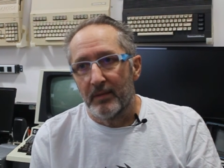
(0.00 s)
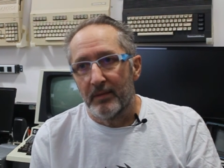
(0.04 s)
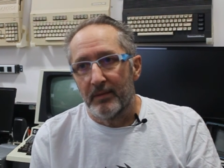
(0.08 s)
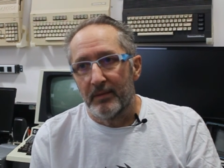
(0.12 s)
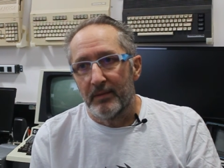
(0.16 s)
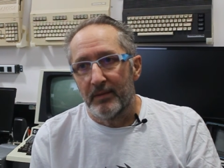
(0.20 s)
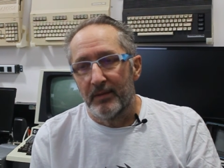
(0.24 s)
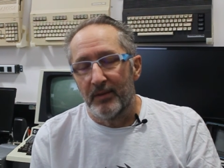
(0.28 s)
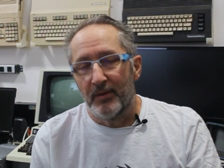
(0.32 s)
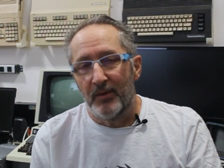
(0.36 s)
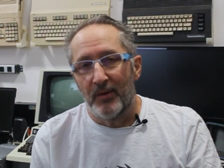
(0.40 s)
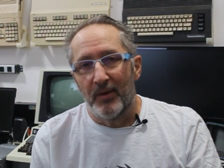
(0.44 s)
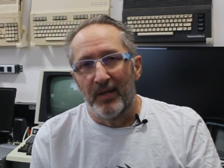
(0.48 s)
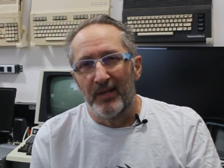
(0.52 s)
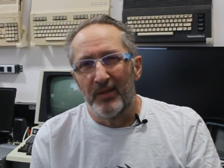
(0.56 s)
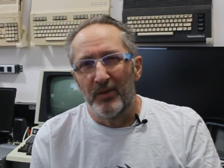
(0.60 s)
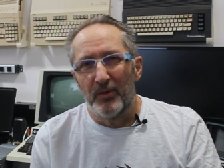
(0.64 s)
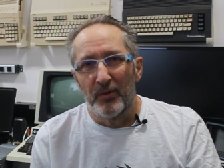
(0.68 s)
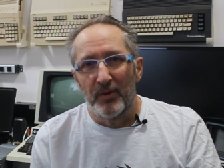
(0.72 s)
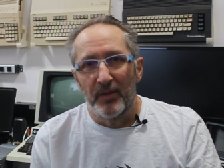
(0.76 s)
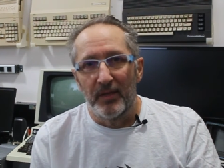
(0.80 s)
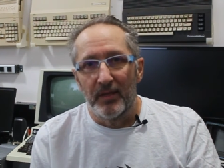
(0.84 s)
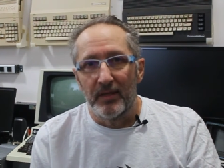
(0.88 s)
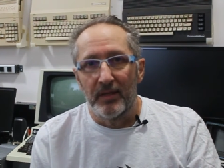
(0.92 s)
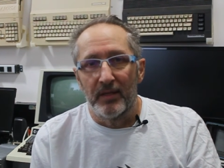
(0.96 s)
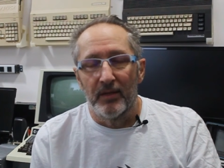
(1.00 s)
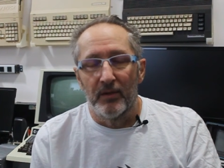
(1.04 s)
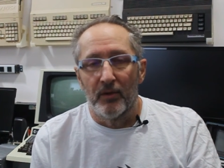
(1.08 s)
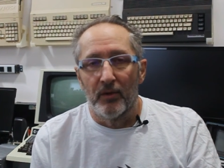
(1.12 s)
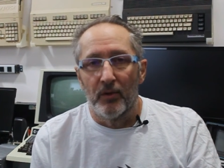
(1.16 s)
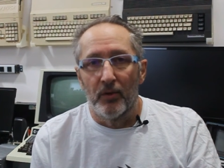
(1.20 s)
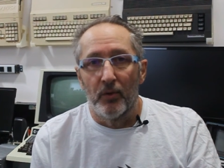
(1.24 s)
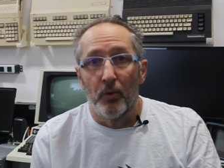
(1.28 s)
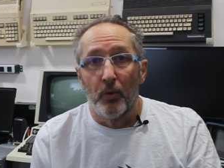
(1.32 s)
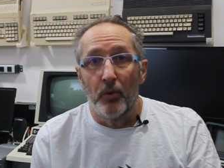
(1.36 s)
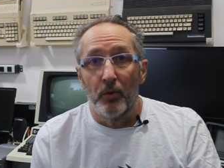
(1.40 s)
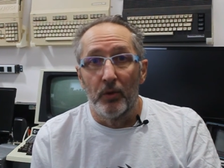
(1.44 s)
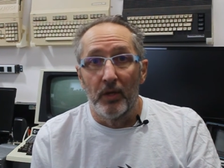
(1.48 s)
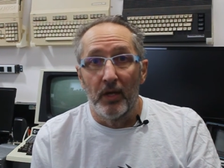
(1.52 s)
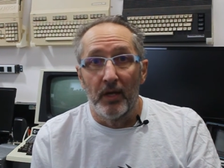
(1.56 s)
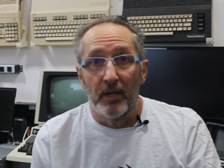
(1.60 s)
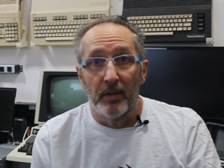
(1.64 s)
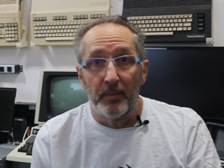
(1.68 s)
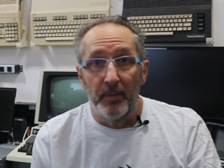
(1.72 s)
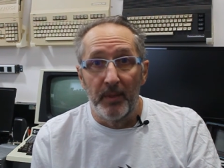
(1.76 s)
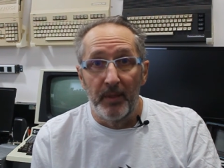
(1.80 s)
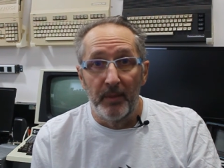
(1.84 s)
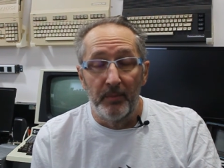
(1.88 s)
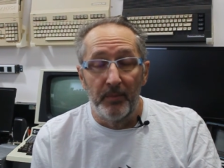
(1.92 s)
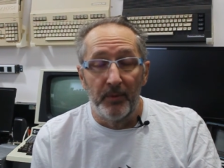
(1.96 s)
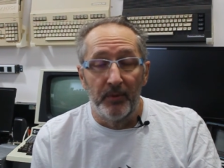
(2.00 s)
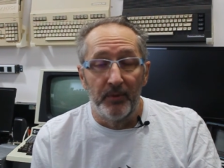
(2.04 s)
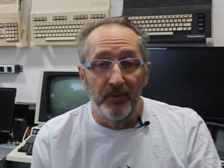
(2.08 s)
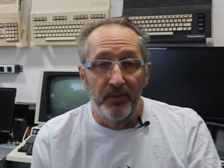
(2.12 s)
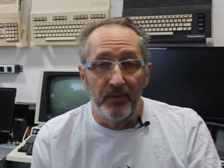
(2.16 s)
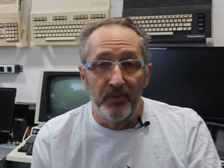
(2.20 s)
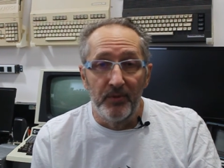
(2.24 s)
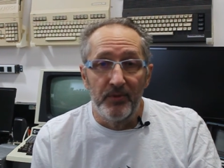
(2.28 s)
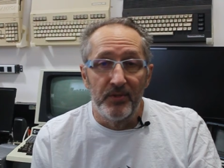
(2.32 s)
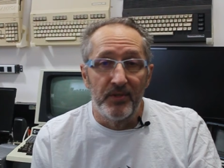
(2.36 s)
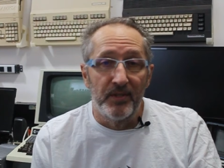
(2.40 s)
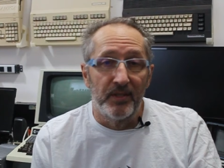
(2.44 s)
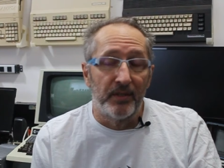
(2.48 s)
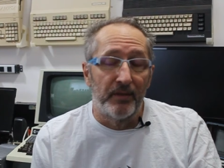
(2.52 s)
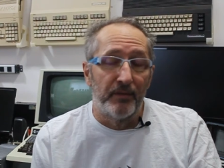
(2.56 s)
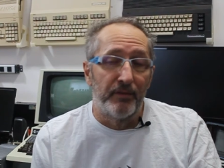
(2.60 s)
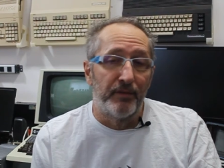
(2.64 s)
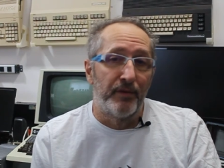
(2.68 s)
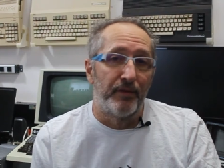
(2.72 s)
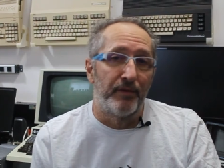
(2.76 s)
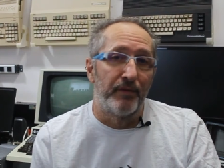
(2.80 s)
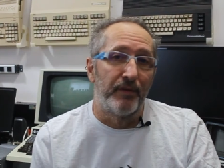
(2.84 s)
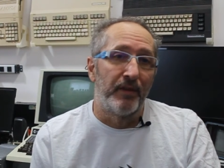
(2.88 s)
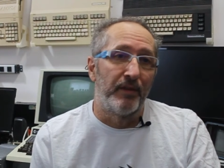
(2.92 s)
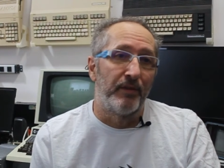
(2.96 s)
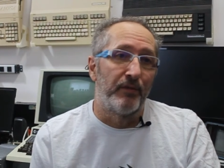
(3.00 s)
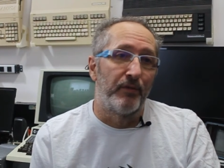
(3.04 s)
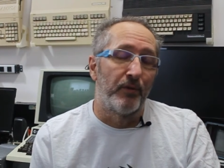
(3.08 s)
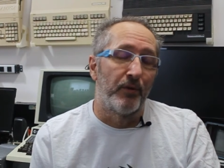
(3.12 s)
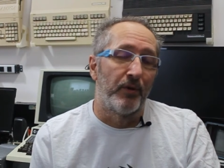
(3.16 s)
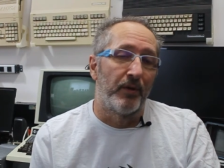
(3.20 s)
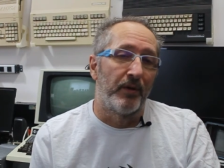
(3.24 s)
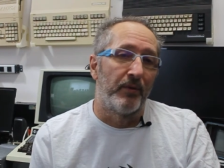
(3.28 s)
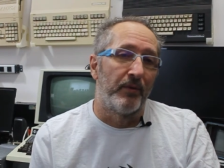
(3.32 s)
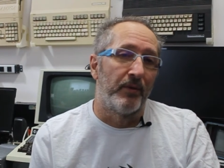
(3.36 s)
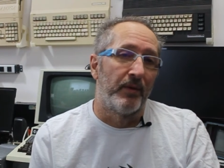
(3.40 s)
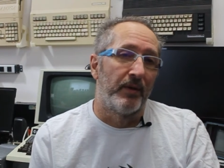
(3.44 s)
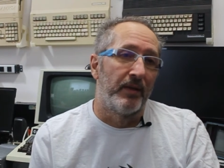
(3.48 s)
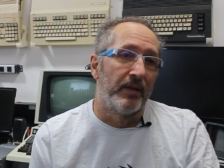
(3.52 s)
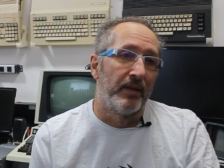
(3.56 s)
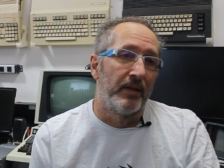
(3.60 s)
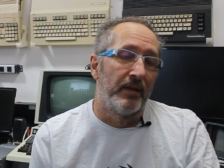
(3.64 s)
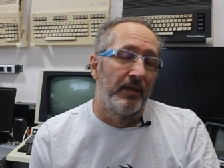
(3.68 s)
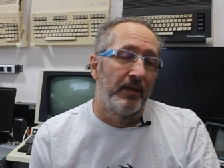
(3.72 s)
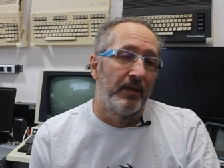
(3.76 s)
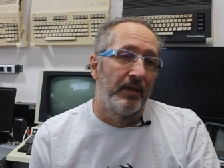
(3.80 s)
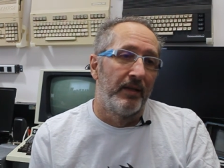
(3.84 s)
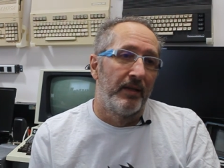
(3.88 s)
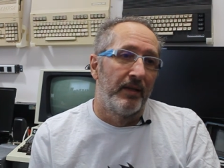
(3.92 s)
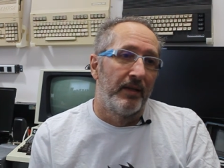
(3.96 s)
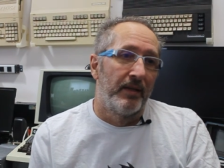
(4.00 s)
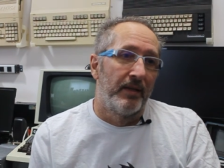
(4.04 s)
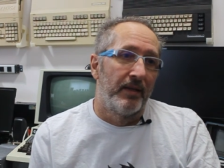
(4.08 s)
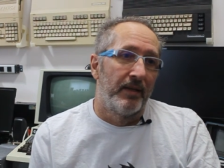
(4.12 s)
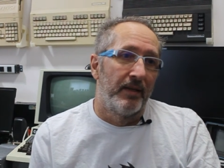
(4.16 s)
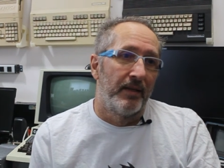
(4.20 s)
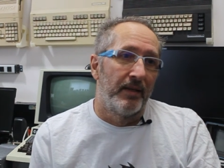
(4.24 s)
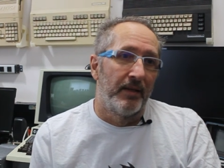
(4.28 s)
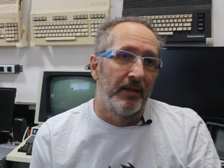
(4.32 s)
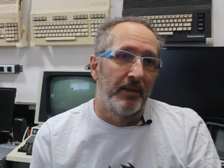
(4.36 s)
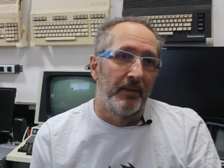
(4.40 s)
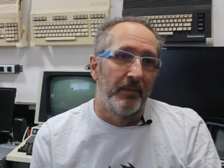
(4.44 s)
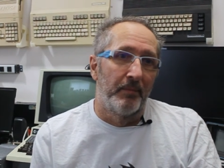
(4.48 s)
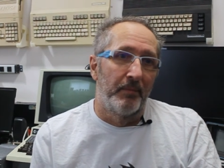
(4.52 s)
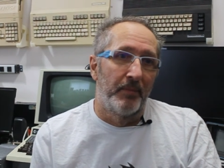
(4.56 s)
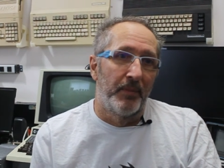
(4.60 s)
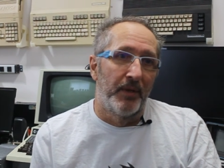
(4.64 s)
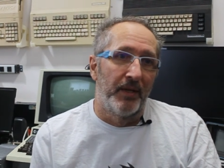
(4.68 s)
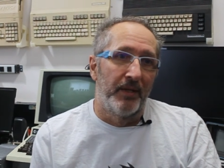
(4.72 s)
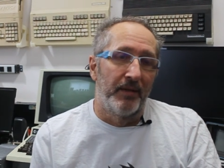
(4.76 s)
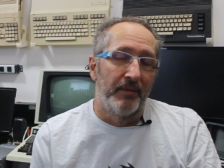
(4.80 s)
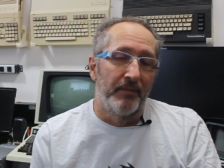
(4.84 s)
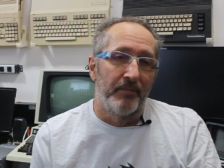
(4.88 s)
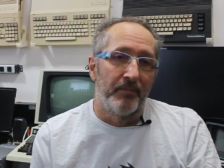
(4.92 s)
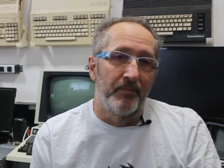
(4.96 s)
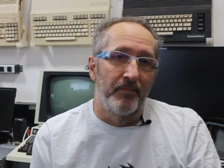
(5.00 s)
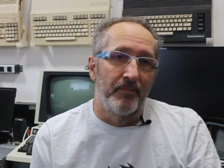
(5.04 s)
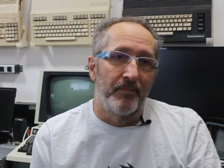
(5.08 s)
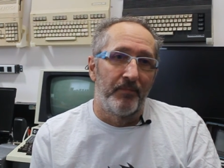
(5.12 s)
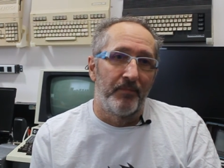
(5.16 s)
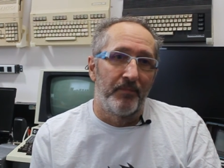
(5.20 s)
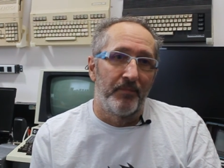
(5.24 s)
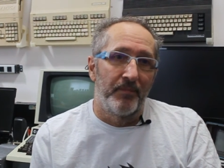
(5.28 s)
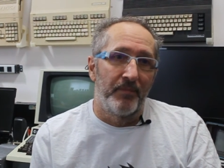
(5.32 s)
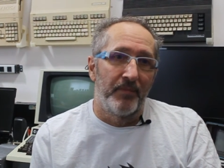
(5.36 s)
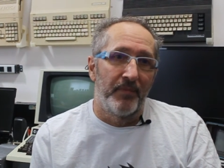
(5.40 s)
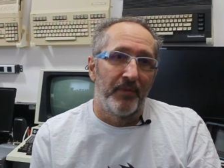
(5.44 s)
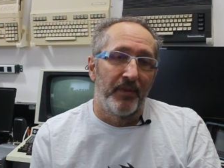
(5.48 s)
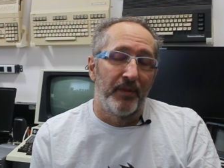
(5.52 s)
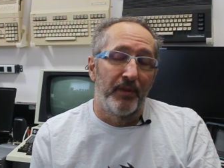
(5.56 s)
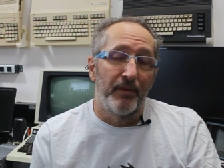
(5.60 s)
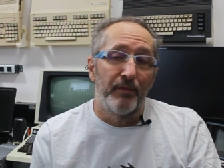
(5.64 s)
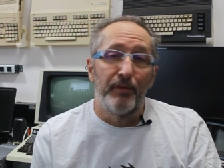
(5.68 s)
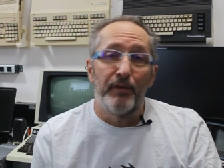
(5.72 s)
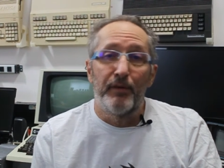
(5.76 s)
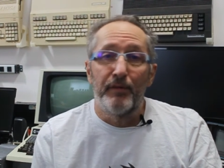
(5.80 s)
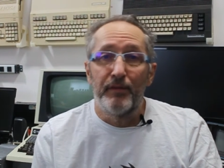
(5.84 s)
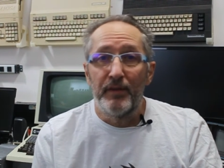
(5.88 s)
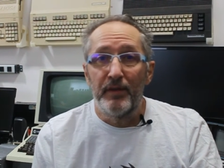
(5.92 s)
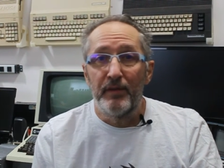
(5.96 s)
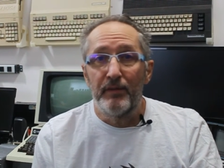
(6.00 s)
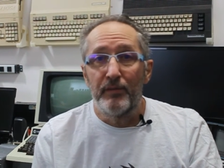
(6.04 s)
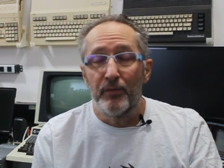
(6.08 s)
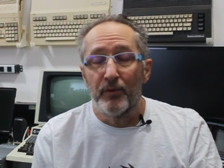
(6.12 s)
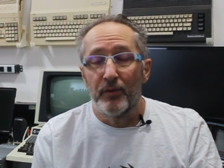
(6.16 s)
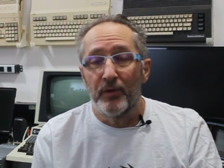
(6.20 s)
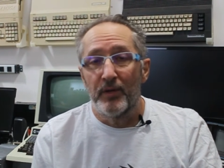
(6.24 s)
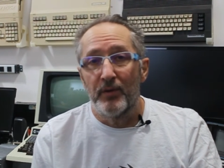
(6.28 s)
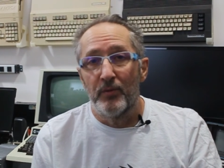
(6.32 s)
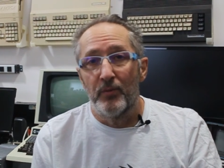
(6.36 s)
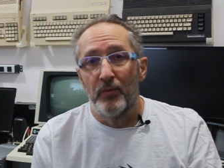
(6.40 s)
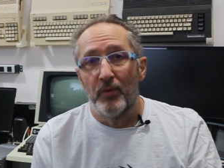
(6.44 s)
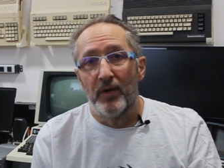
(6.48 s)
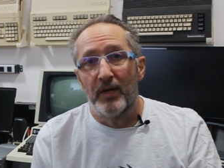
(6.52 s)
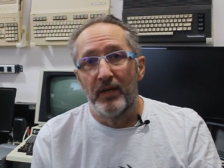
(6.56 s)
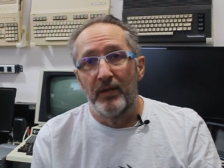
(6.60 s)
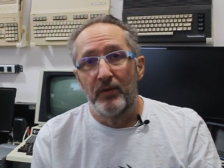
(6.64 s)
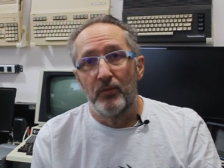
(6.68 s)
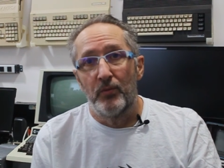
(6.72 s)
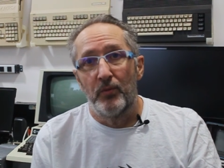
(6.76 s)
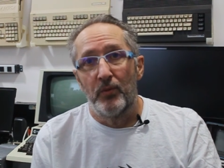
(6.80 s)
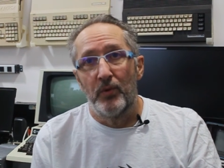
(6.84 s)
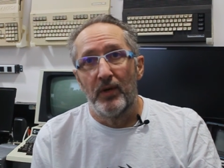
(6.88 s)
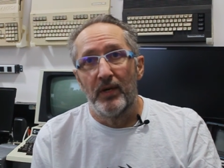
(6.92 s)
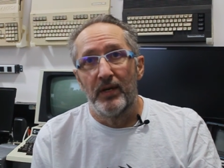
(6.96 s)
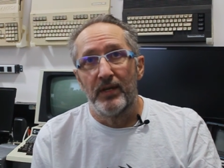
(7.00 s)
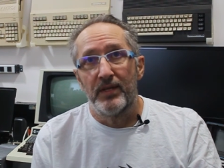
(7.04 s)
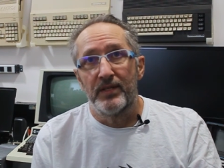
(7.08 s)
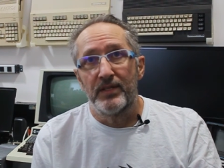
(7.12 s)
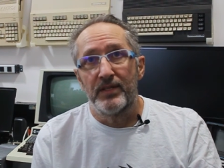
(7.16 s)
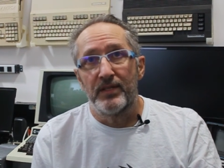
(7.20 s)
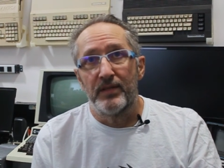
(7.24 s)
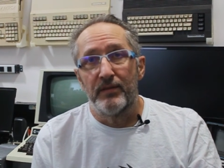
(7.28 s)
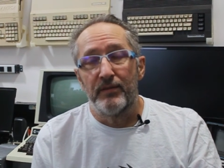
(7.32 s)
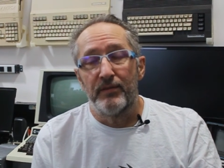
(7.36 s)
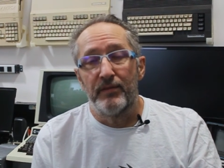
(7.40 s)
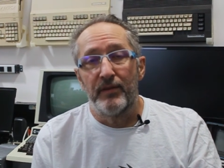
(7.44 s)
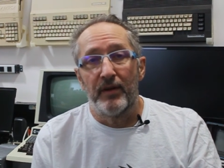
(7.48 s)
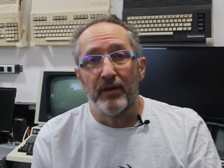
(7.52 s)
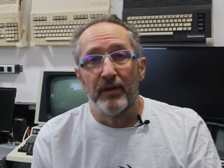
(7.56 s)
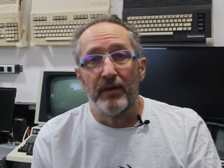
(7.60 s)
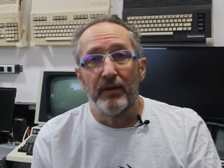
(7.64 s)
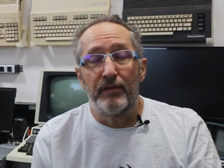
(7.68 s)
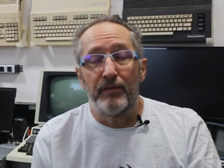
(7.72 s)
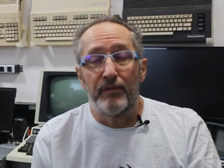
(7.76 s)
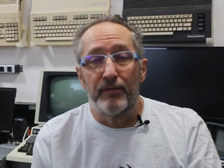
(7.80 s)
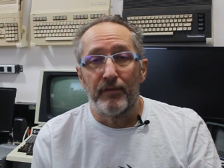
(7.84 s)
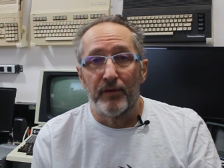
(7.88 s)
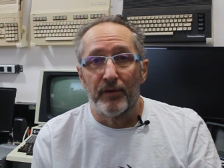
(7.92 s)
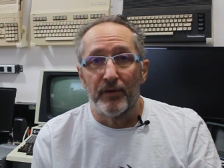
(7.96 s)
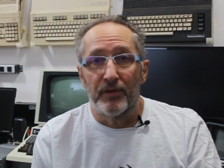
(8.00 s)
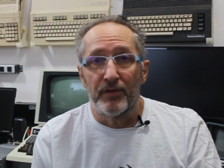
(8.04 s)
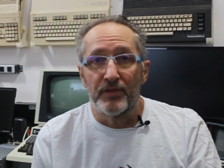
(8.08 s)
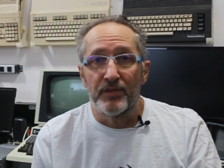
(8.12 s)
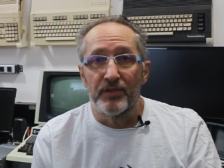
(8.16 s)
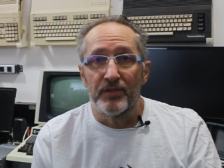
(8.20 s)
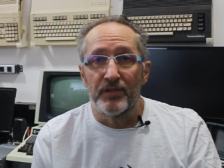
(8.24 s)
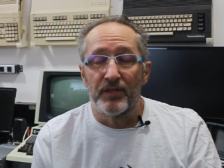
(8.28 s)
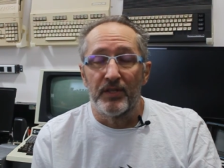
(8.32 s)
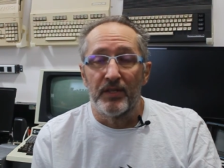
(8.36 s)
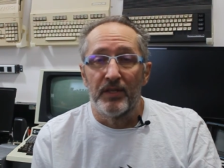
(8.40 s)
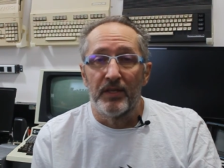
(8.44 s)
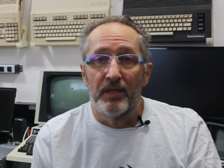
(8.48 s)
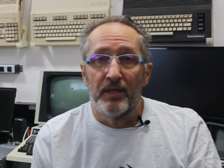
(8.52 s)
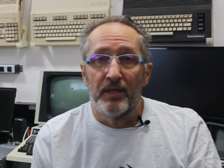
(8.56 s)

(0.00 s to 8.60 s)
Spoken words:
don't think there are a whole lot of people using the 1541. But the 1541 was the very first